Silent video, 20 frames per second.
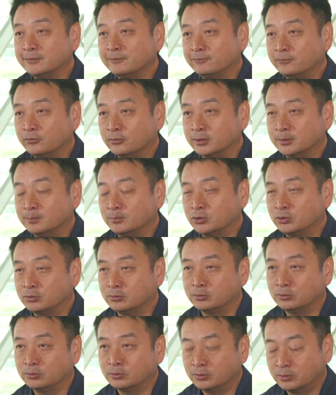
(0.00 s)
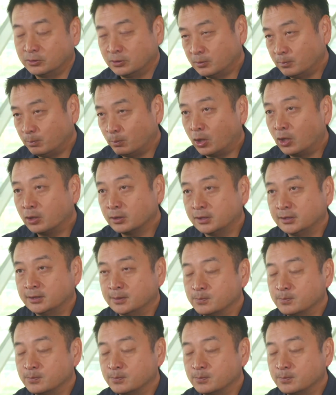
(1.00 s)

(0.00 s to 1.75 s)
for them to market